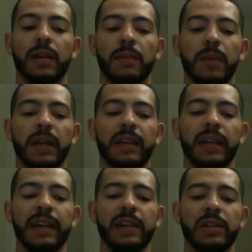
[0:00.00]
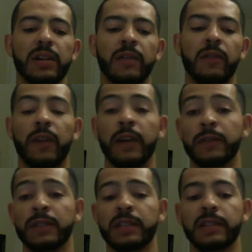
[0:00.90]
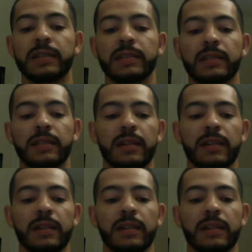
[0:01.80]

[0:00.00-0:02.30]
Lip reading: By the age of 5 or 6,